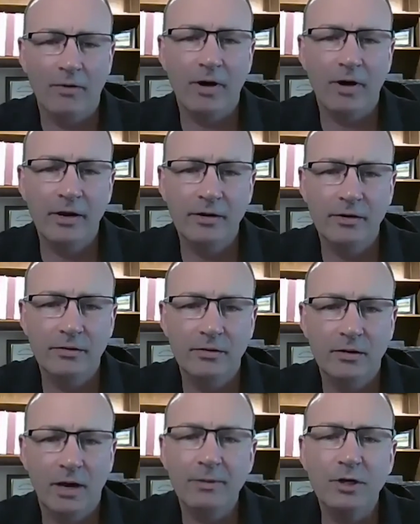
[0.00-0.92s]
right?
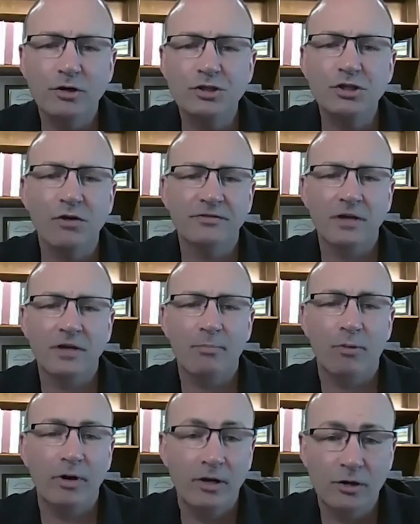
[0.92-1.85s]
I mean, you're
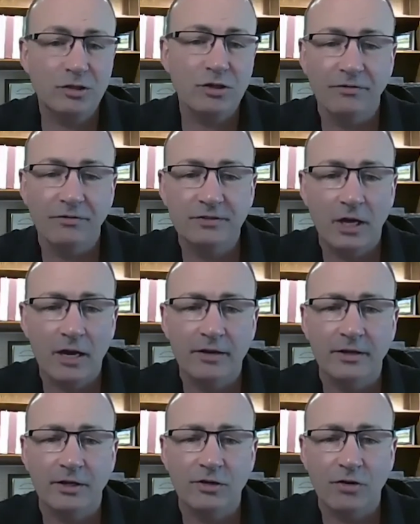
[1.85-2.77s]
self-taught
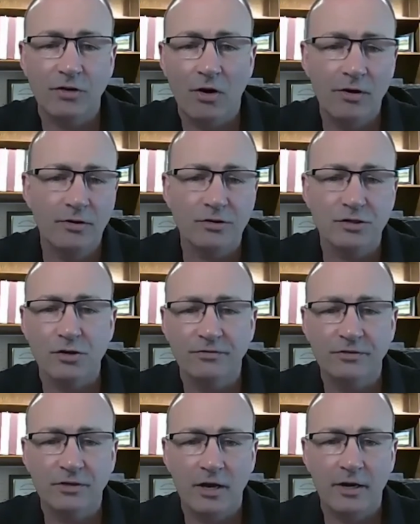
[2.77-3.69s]
in the guitar, and you're
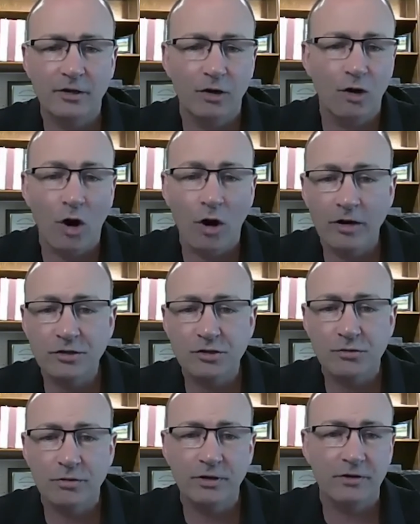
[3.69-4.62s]
self-taught in your
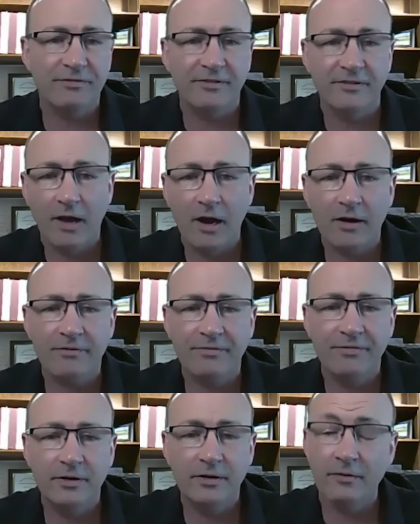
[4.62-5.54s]
artistry and your
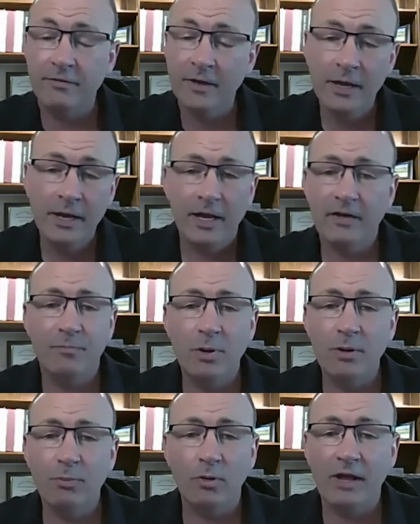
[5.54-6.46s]
photography. And if
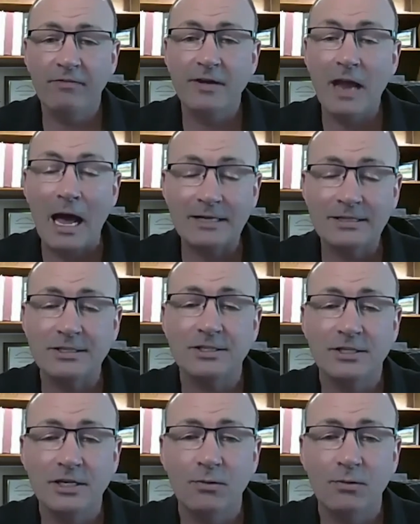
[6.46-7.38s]
people have not
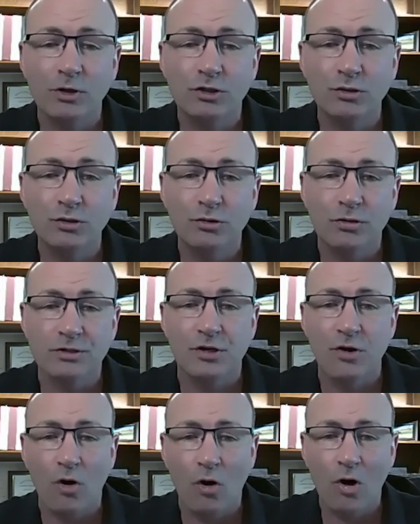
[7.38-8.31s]
seen what you do as
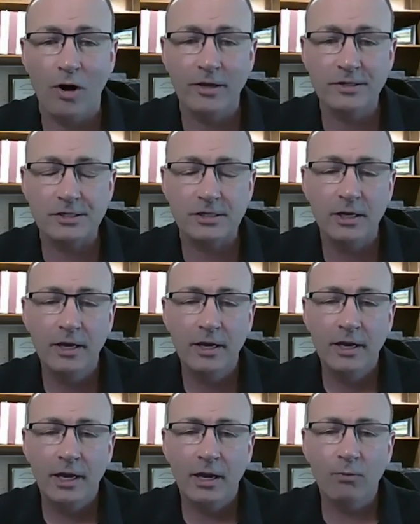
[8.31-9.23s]
an artist,
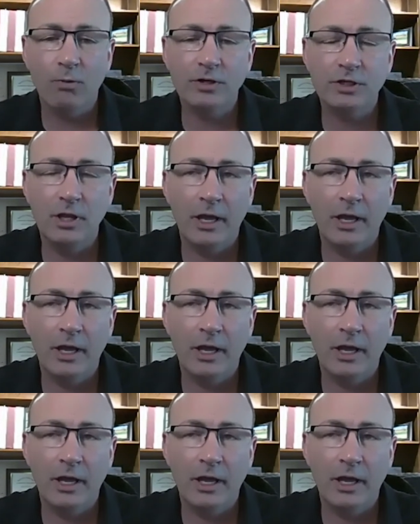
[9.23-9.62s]
and what